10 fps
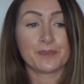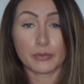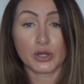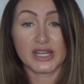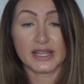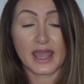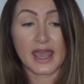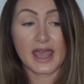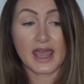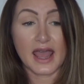Body
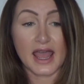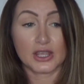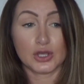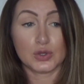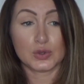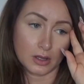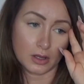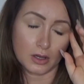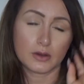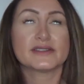care, I use,
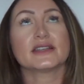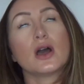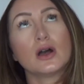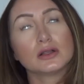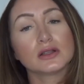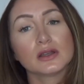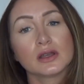what's it called?